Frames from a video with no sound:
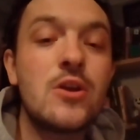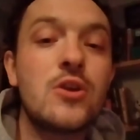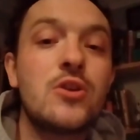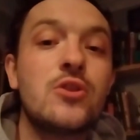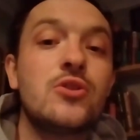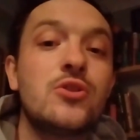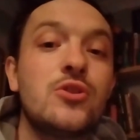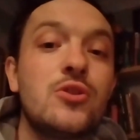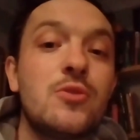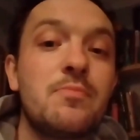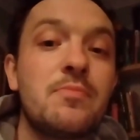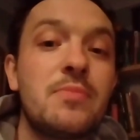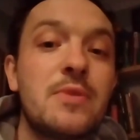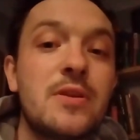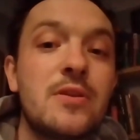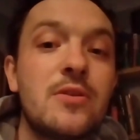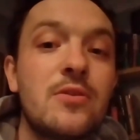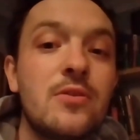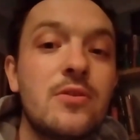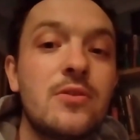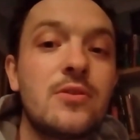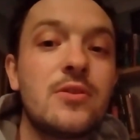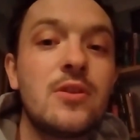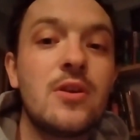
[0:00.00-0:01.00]
Should be
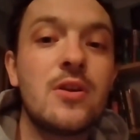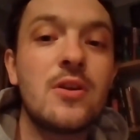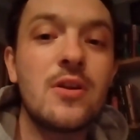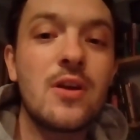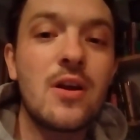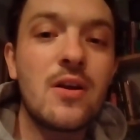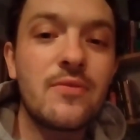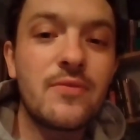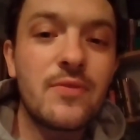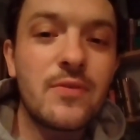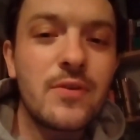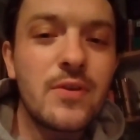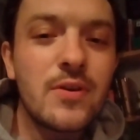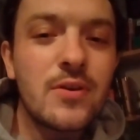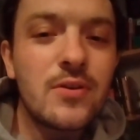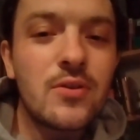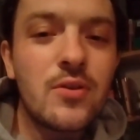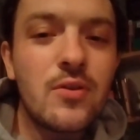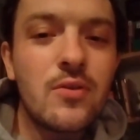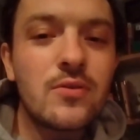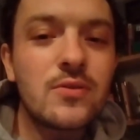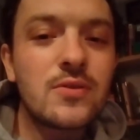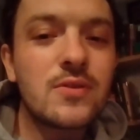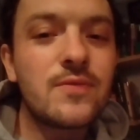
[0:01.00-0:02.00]
good. I've heard
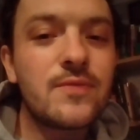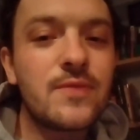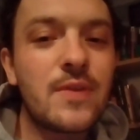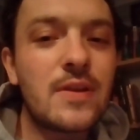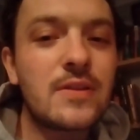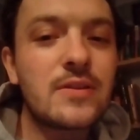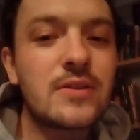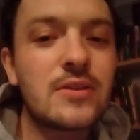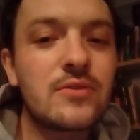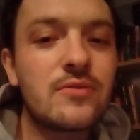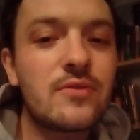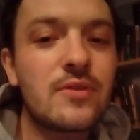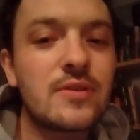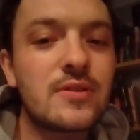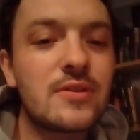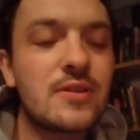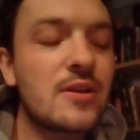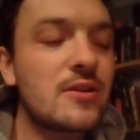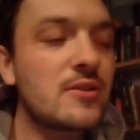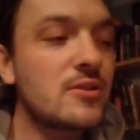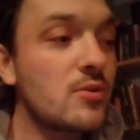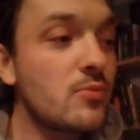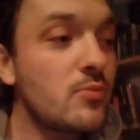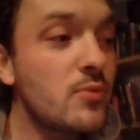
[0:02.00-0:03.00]
lots of fans dressed
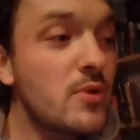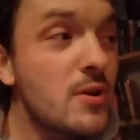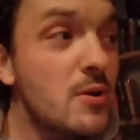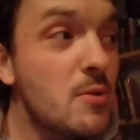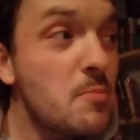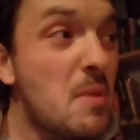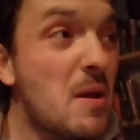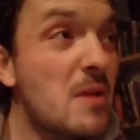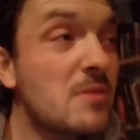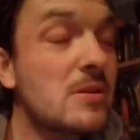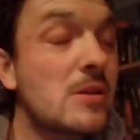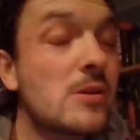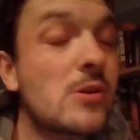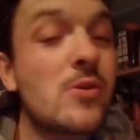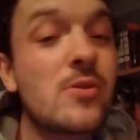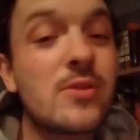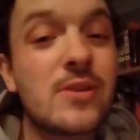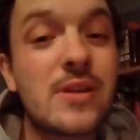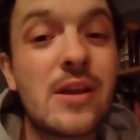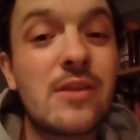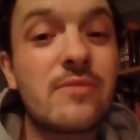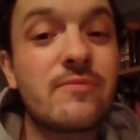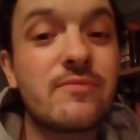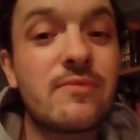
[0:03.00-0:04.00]
there, so we're about to go
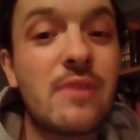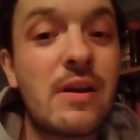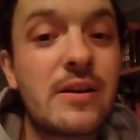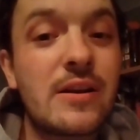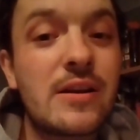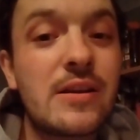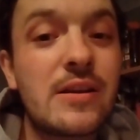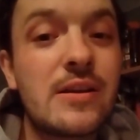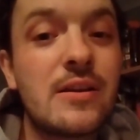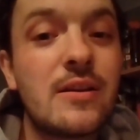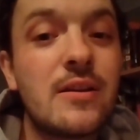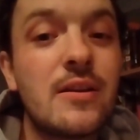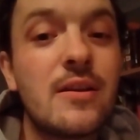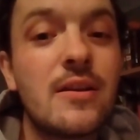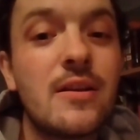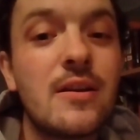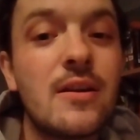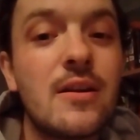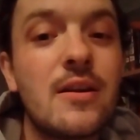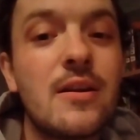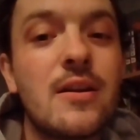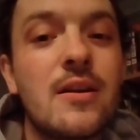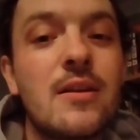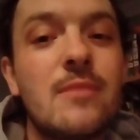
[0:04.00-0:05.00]
get ready.
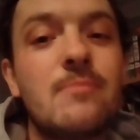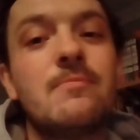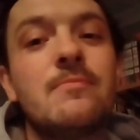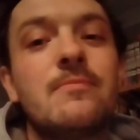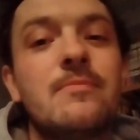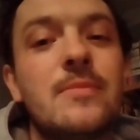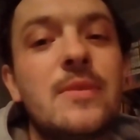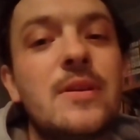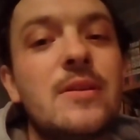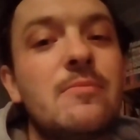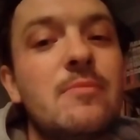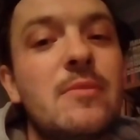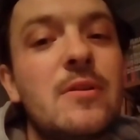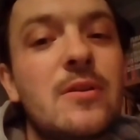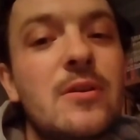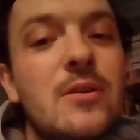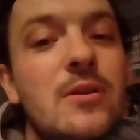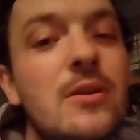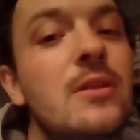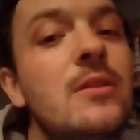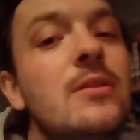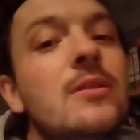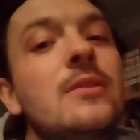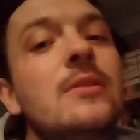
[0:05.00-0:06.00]
Um, me and my
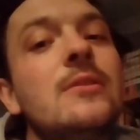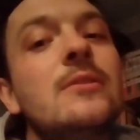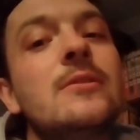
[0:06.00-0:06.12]
girl.